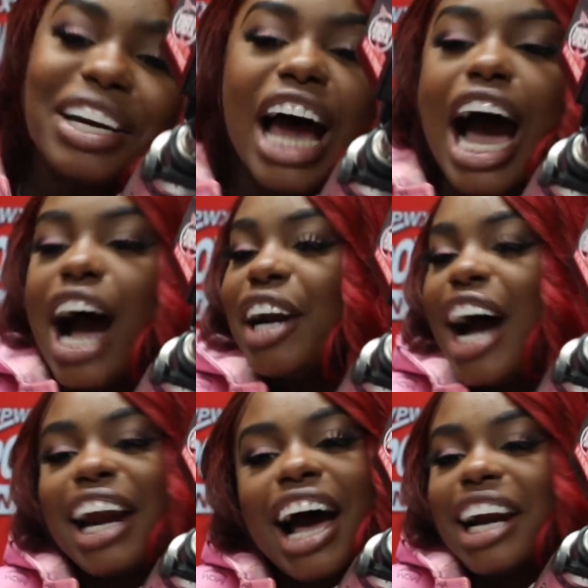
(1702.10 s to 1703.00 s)
No.
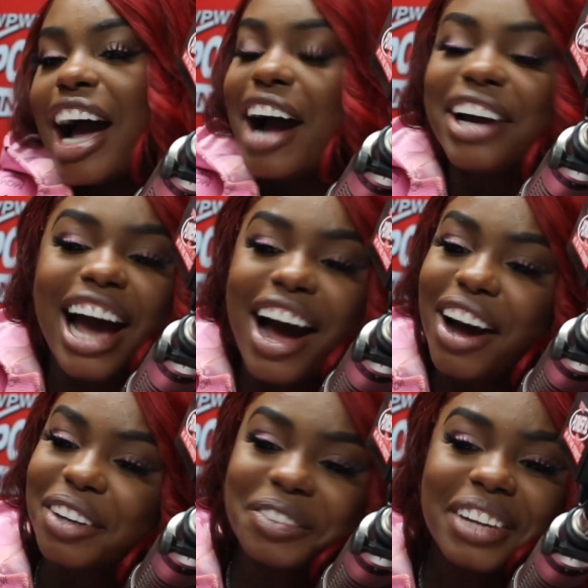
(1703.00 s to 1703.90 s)

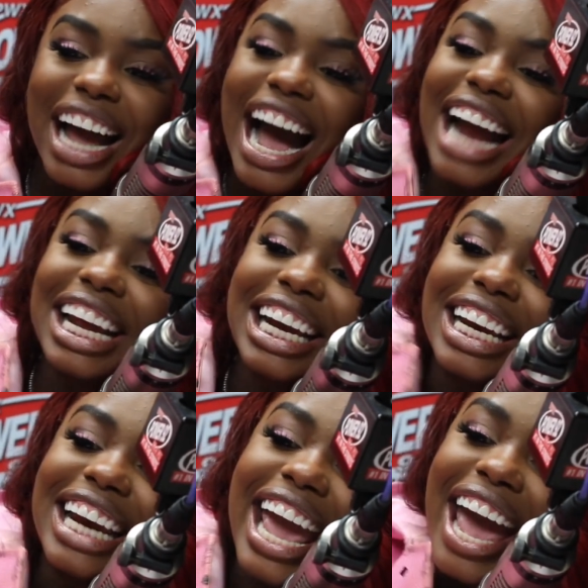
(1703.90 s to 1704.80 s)
I need
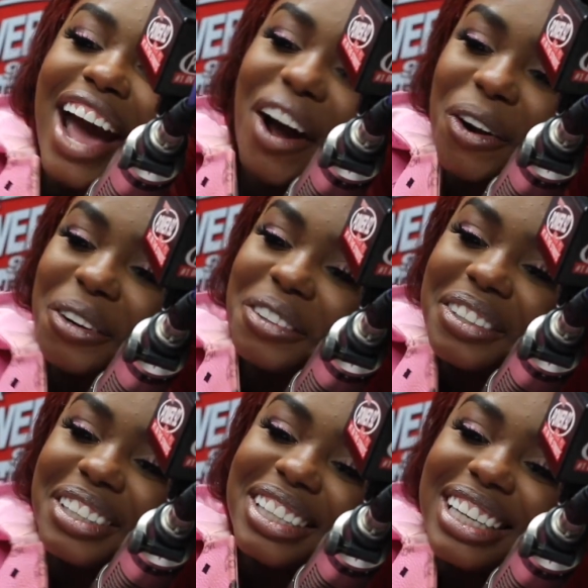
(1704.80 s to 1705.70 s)
it now.
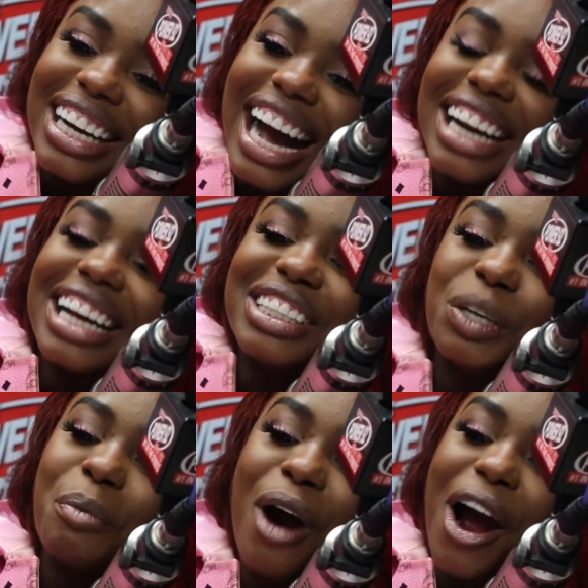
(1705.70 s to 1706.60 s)
I need it
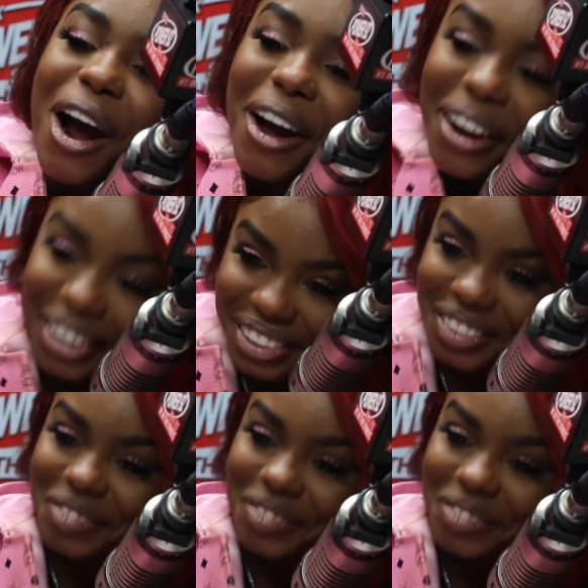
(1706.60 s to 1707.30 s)
tomorrow.